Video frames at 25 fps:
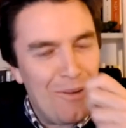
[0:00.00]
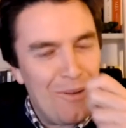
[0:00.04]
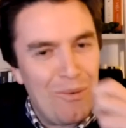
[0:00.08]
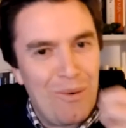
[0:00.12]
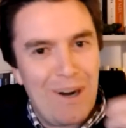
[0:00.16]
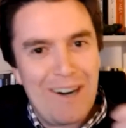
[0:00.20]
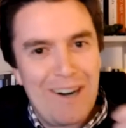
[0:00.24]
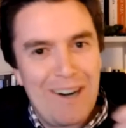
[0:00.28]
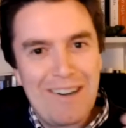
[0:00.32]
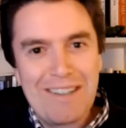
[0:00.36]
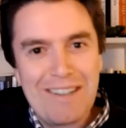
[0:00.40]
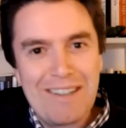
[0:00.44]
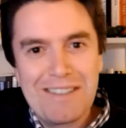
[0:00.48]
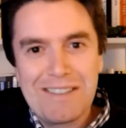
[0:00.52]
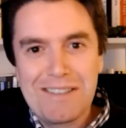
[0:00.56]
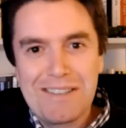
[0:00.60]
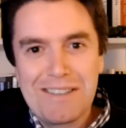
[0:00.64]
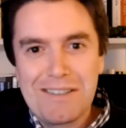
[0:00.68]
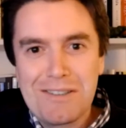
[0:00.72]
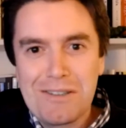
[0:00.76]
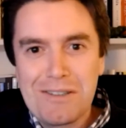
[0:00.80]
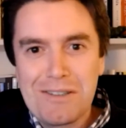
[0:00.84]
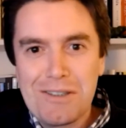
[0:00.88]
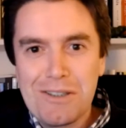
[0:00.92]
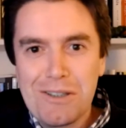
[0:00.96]

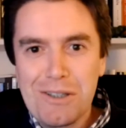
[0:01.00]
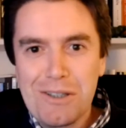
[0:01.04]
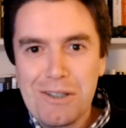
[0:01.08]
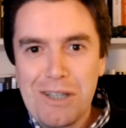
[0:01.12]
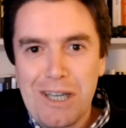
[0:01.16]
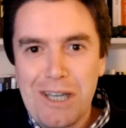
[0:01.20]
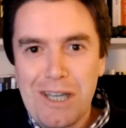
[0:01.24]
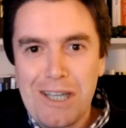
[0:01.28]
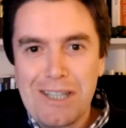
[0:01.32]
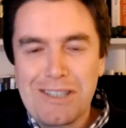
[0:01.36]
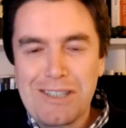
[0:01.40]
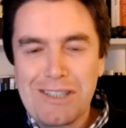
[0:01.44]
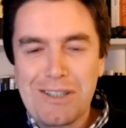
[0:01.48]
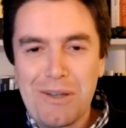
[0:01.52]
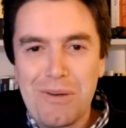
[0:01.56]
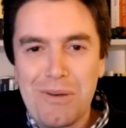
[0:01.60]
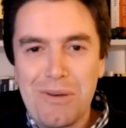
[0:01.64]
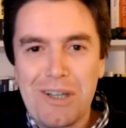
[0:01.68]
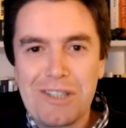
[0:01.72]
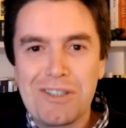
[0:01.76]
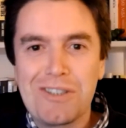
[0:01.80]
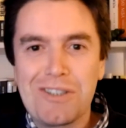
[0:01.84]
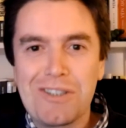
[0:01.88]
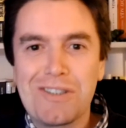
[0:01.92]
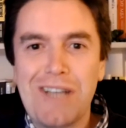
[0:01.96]
Whereas the
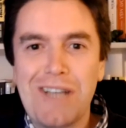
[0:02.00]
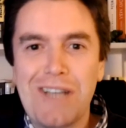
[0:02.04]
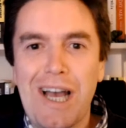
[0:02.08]
question is,